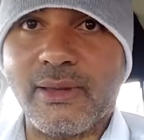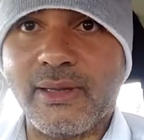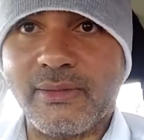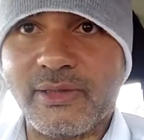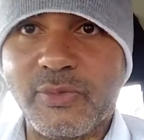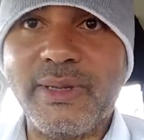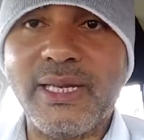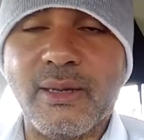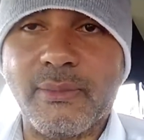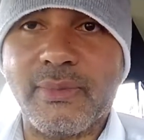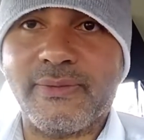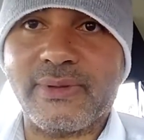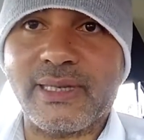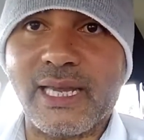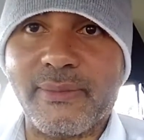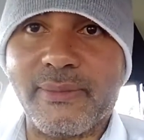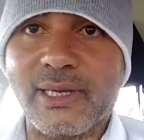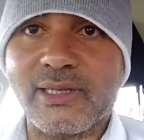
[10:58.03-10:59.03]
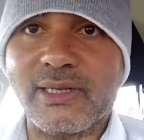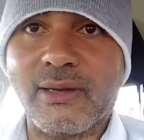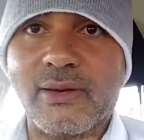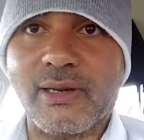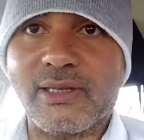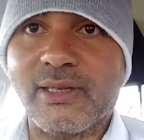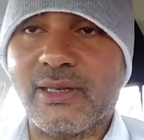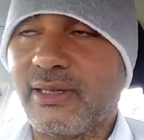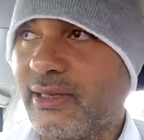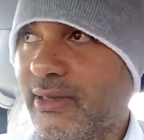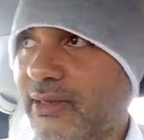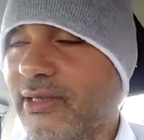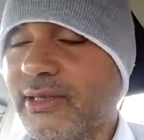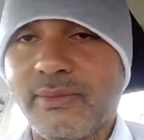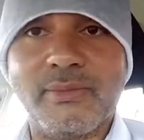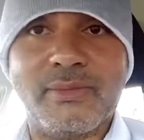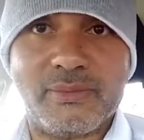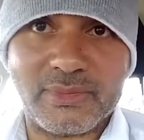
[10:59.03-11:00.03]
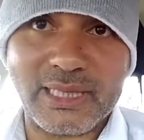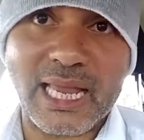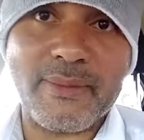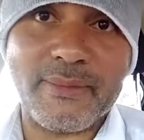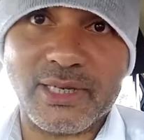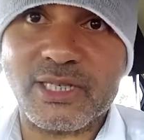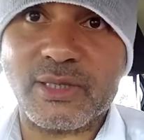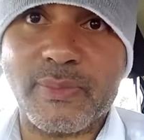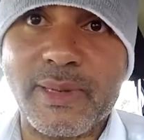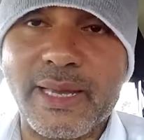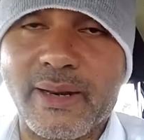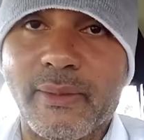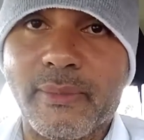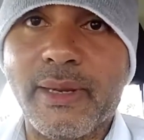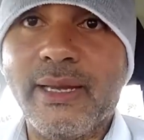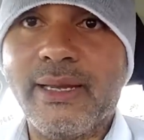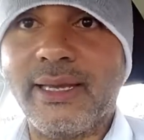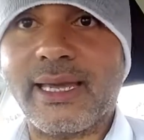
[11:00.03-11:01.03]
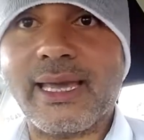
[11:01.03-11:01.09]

speed up of time, the acceleration. Time is sped up. You